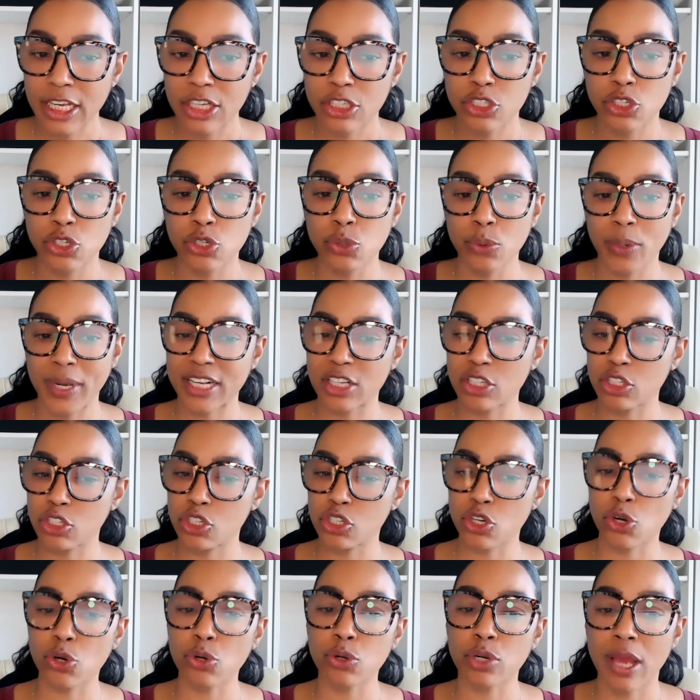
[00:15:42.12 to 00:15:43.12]
to
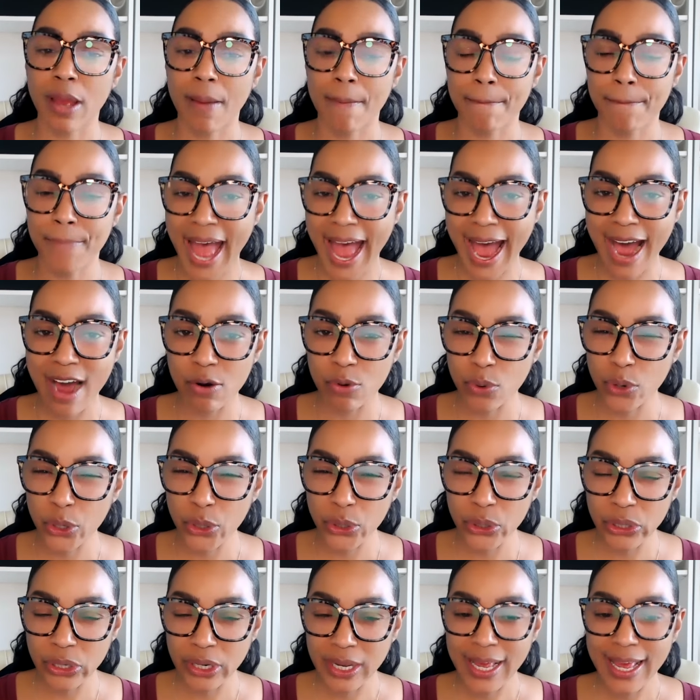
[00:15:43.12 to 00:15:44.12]
exert
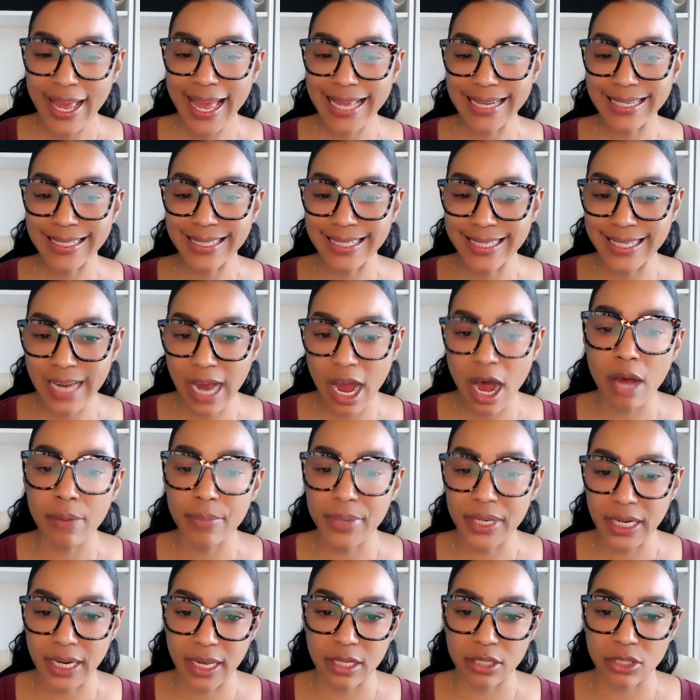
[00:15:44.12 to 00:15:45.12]
power and
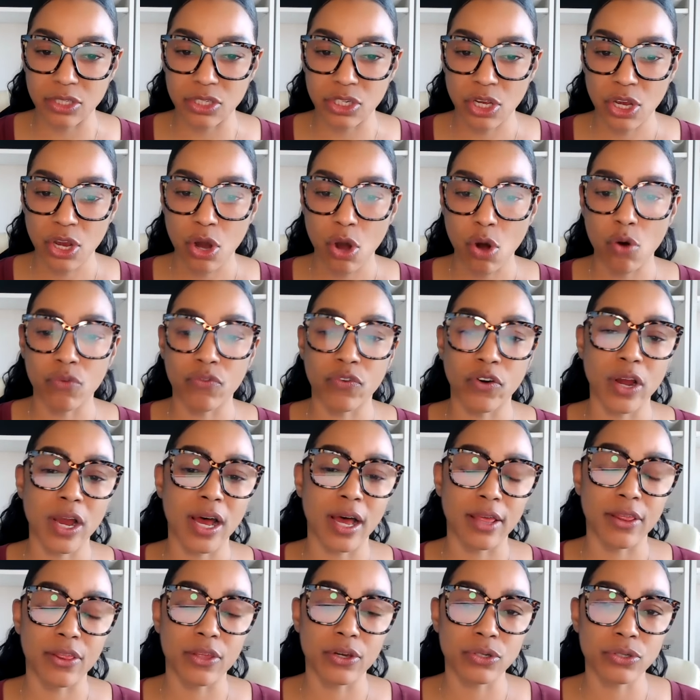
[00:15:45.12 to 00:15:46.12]
dominance over
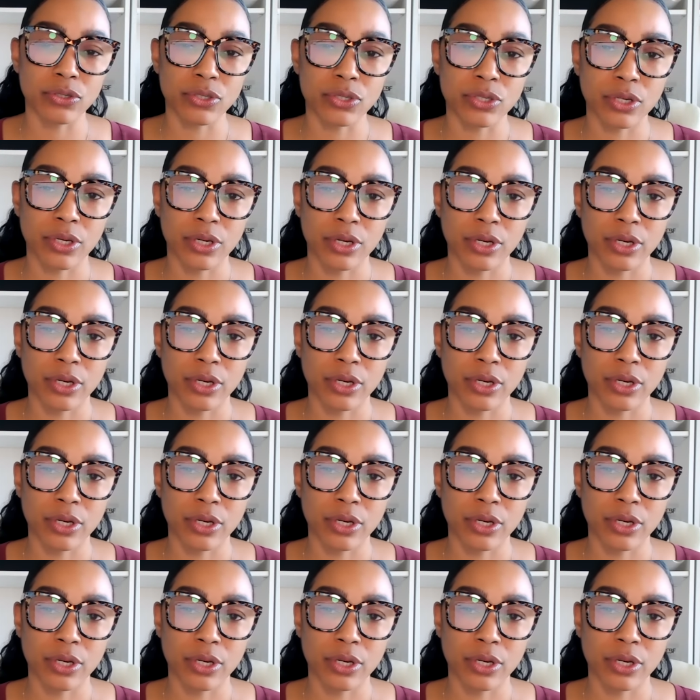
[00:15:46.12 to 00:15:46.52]
others,